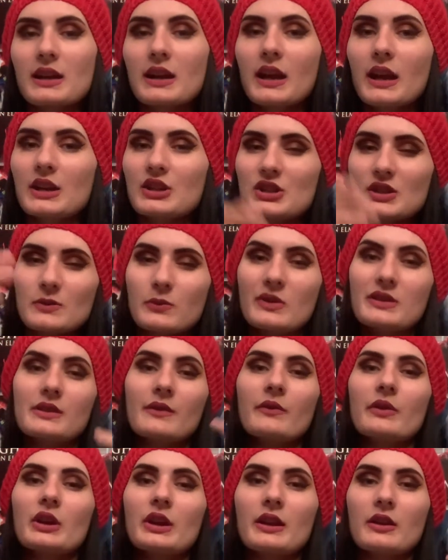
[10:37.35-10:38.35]
It just wasn't
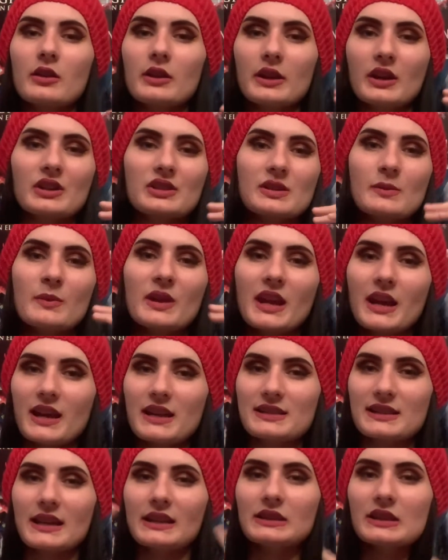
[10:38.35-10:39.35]
very clear to me
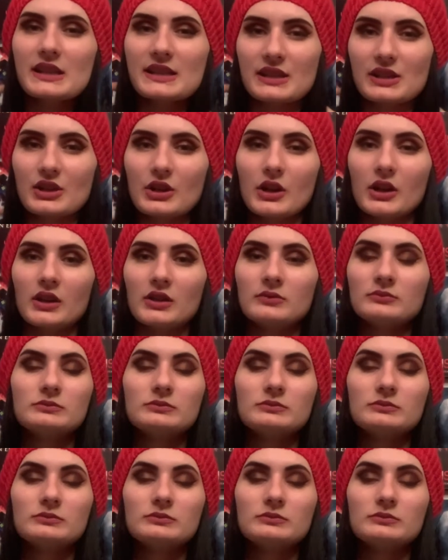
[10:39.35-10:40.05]
as a listener